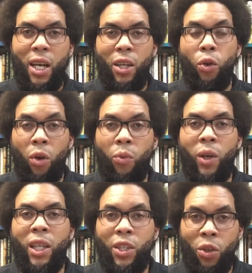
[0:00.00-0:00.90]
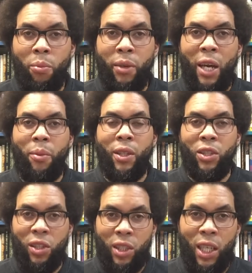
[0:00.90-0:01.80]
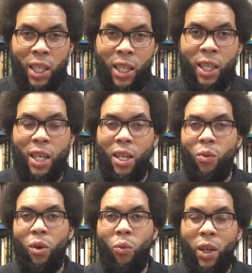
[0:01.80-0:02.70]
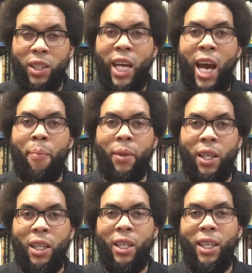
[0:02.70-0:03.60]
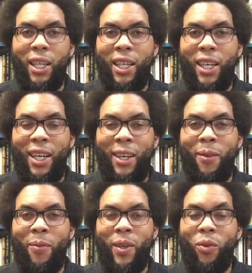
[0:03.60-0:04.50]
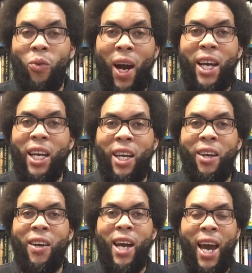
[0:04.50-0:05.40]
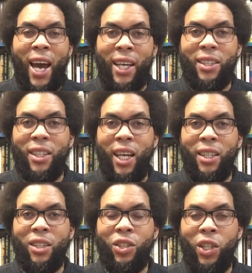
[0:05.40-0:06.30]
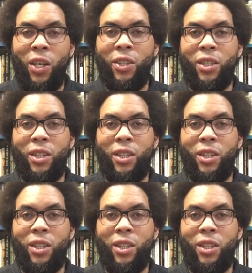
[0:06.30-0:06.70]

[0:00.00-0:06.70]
Lord willing, you'll be able to see what's happening right here at the church.